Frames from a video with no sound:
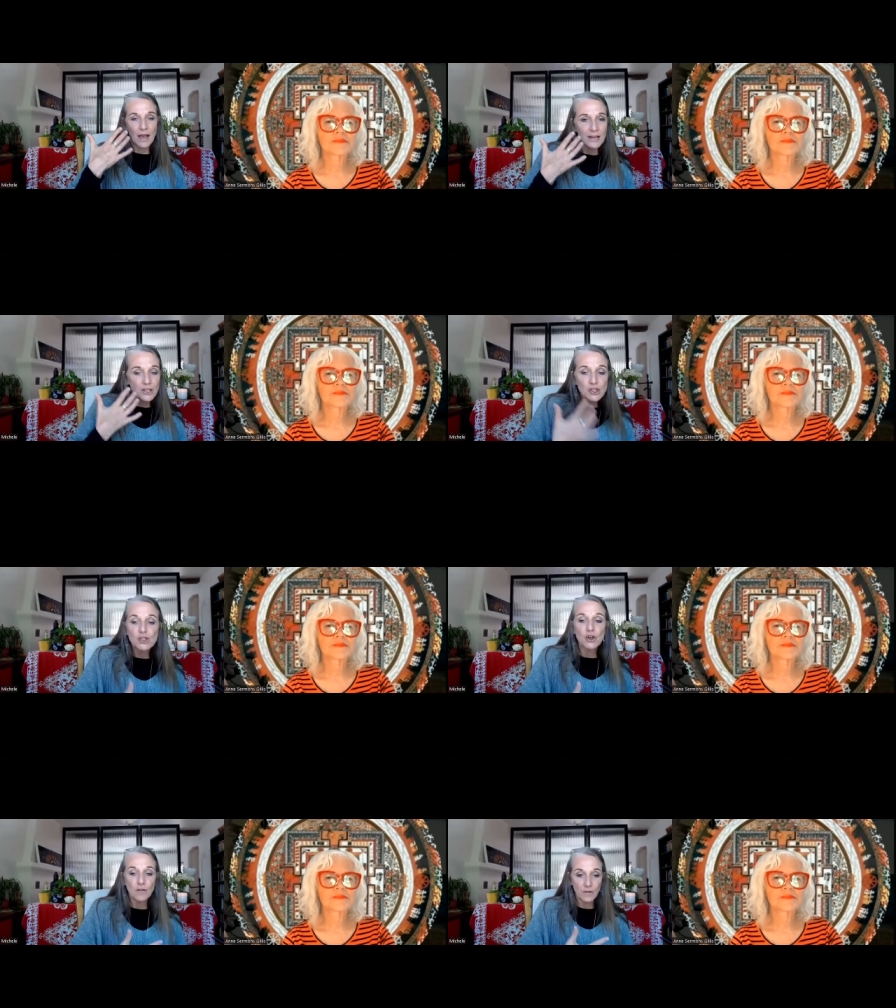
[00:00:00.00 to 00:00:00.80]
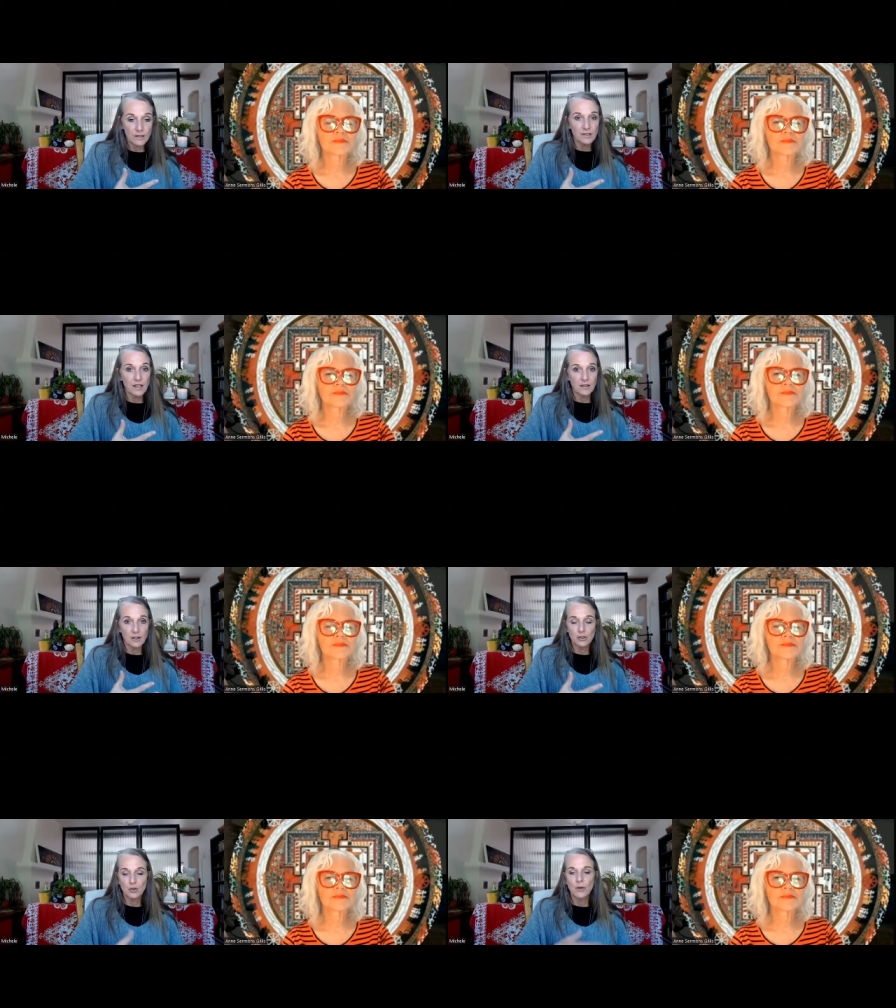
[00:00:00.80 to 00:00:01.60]
service that
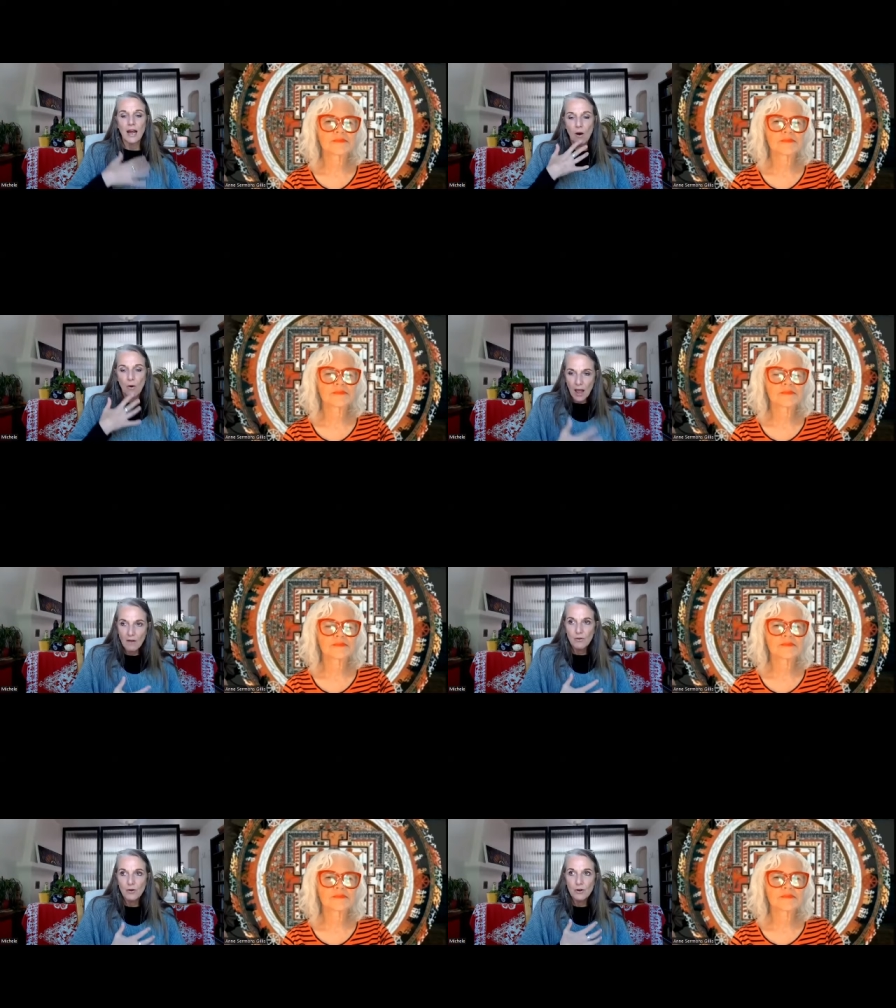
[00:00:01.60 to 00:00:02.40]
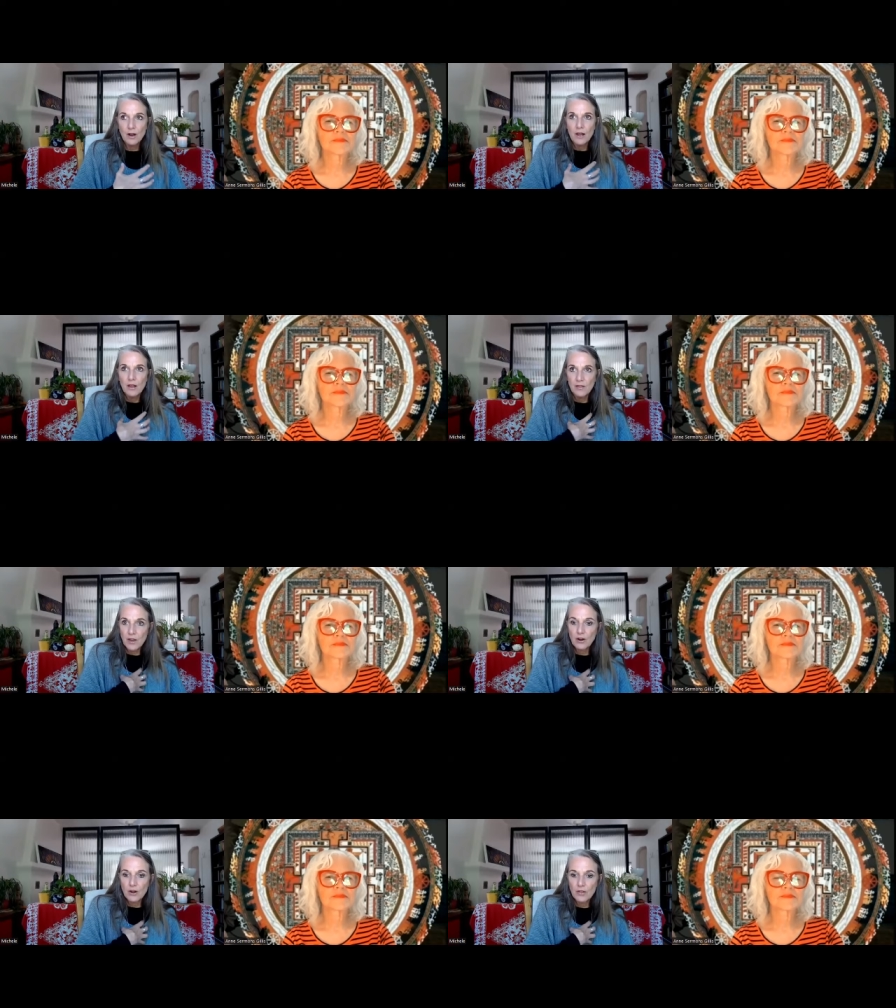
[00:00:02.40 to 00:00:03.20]
they're doing. However,
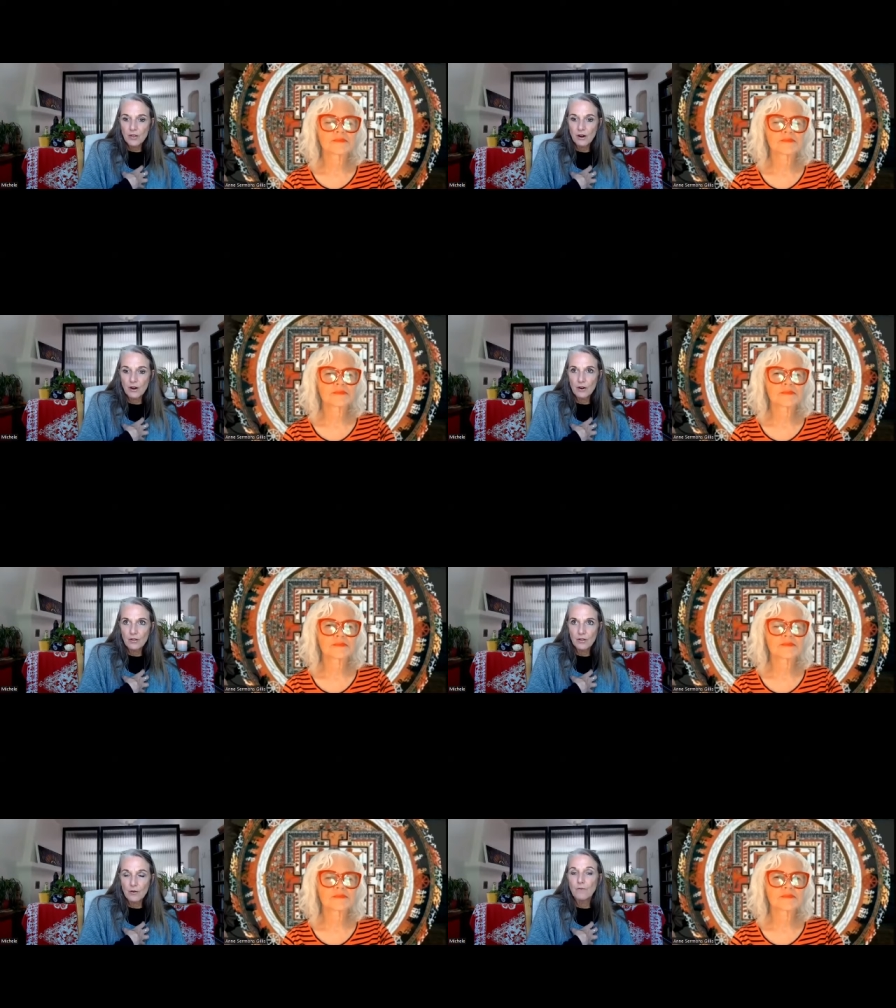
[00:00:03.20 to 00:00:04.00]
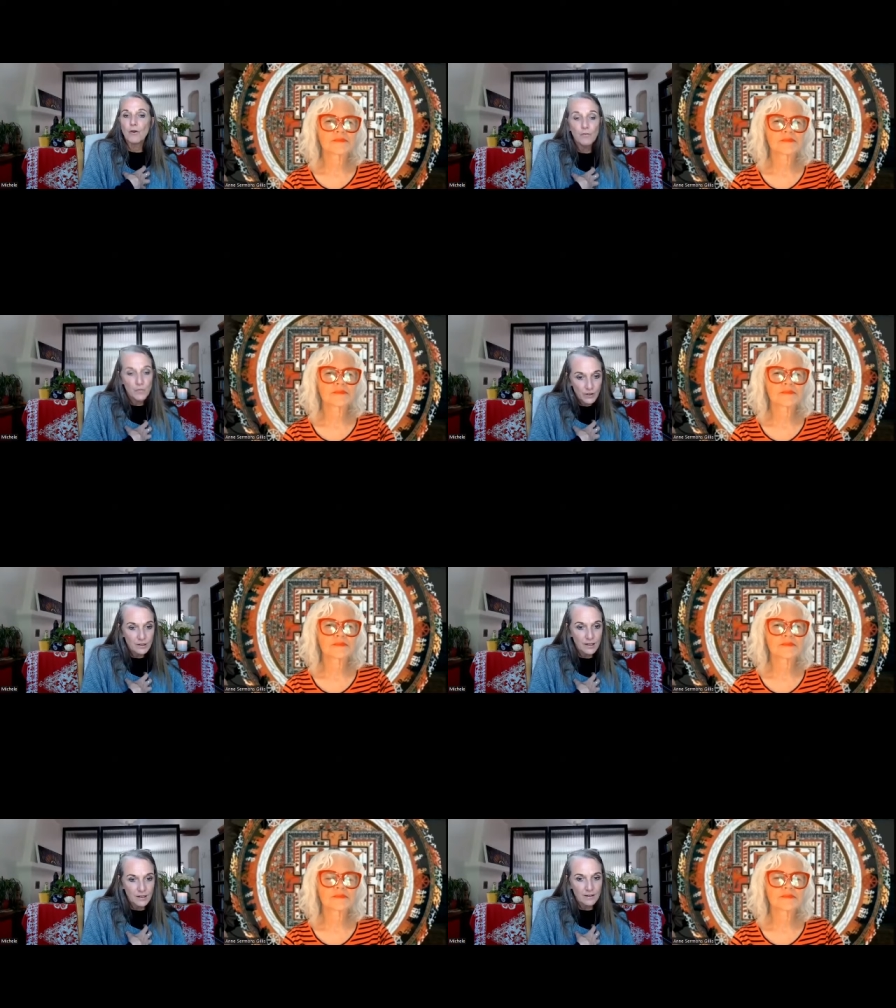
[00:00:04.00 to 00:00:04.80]
they're
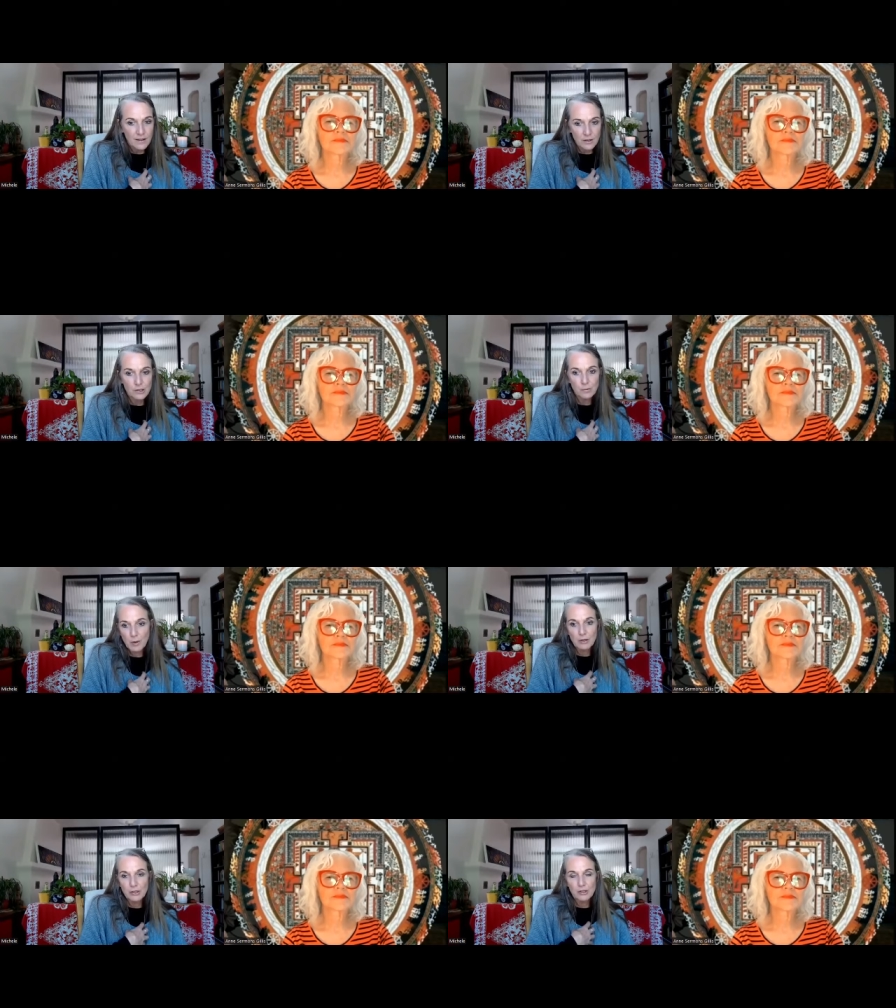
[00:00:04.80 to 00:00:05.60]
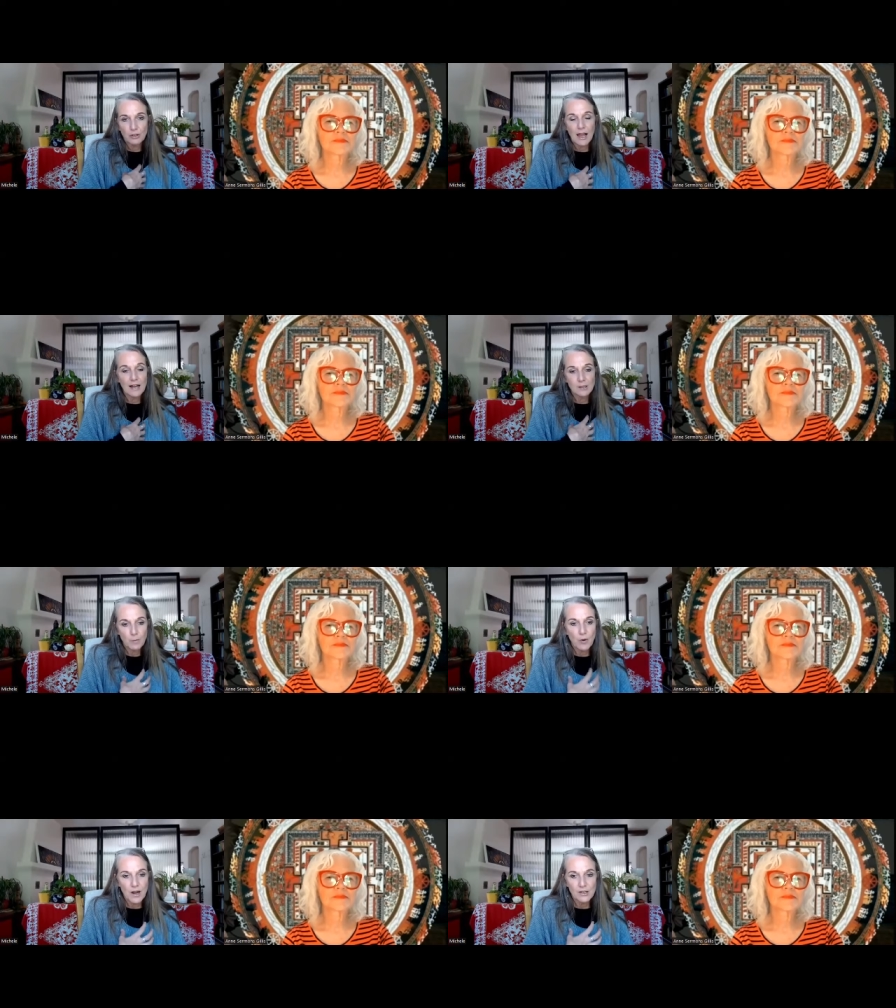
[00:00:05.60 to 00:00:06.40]
fulfilling their spiritual
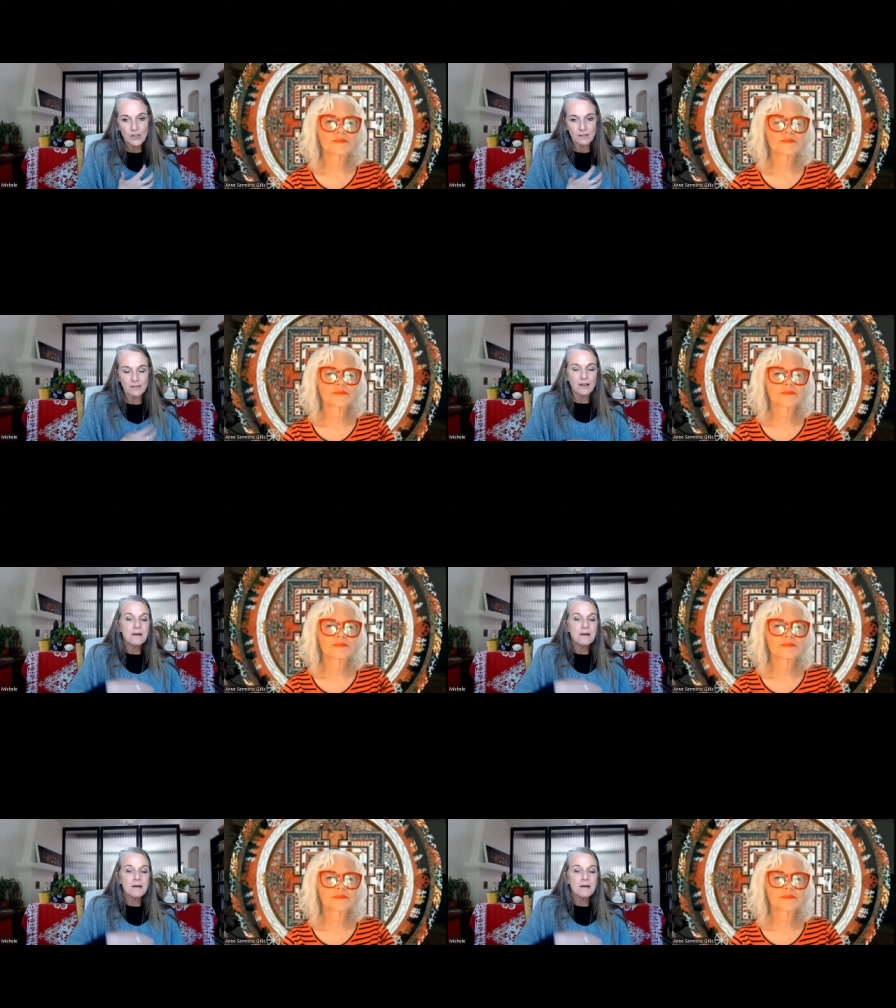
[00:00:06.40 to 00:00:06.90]
aspirations.